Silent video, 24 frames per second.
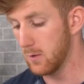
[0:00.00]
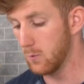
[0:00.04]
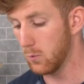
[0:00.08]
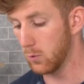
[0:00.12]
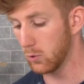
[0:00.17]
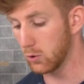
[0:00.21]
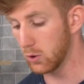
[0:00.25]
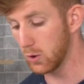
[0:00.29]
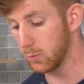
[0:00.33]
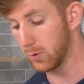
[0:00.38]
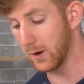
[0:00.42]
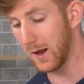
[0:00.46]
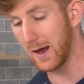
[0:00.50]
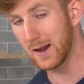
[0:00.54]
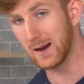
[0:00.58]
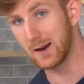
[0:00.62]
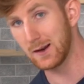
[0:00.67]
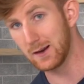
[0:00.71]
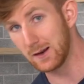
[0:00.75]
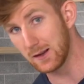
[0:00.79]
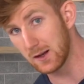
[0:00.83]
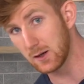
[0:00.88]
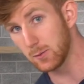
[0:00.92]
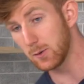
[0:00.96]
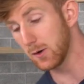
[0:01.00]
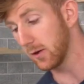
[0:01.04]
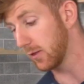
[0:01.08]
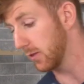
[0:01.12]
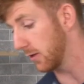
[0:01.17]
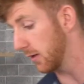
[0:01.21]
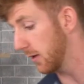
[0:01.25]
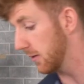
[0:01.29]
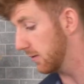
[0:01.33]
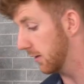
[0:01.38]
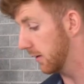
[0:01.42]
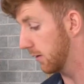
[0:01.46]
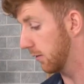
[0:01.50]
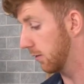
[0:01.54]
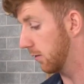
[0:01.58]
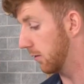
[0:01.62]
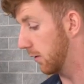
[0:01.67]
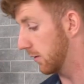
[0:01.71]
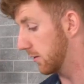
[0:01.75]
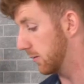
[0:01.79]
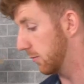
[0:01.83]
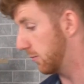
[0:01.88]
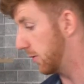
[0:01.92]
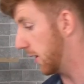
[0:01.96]
We're going to add a little bit of seasoning of
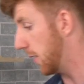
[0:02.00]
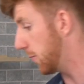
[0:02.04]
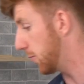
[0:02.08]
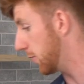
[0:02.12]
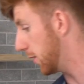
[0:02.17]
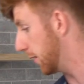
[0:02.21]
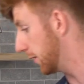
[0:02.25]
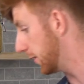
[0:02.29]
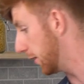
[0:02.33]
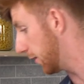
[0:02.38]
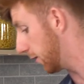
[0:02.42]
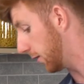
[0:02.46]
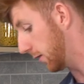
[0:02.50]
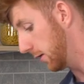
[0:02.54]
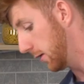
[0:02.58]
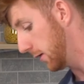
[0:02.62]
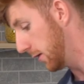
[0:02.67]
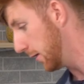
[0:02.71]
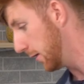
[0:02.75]
salt and pepper on this.